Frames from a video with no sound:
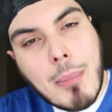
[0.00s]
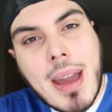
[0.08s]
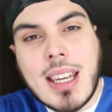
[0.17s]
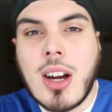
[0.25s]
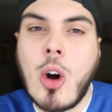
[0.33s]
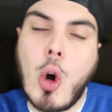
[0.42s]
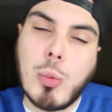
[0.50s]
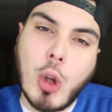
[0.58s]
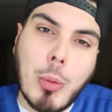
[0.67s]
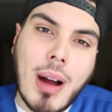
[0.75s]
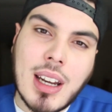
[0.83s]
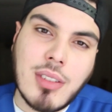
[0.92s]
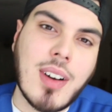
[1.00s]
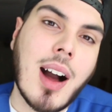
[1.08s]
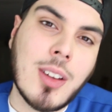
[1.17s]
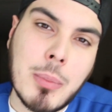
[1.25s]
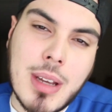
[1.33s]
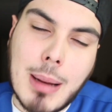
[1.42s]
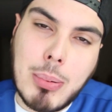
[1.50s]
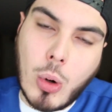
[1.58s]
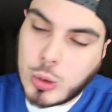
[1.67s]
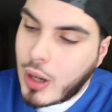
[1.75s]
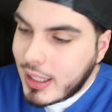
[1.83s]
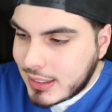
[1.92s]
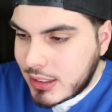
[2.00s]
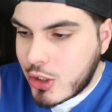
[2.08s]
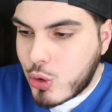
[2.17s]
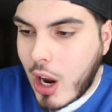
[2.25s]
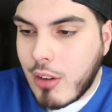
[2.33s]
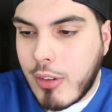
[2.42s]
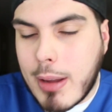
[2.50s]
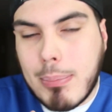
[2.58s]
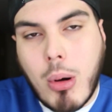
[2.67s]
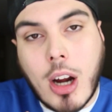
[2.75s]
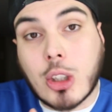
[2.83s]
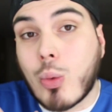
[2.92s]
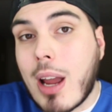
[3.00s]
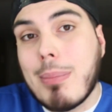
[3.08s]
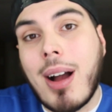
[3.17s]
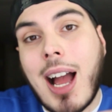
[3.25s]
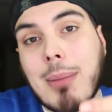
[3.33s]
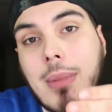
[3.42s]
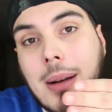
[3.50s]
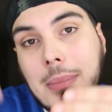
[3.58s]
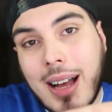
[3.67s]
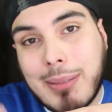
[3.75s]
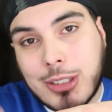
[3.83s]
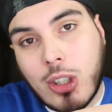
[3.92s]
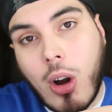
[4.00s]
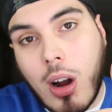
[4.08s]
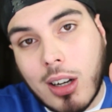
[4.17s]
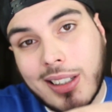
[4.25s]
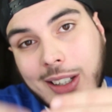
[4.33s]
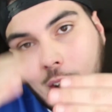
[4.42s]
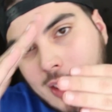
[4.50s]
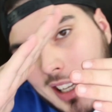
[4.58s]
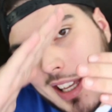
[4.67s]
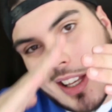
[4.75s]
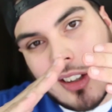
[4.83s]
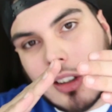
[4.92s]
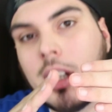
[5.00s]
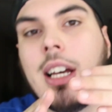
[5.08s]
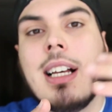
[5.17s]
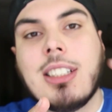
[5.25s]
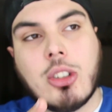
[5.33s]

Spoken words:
I made it home. Nobody followed me. I pulled right into the driveway, parked right behind my mom's car, like on a hill.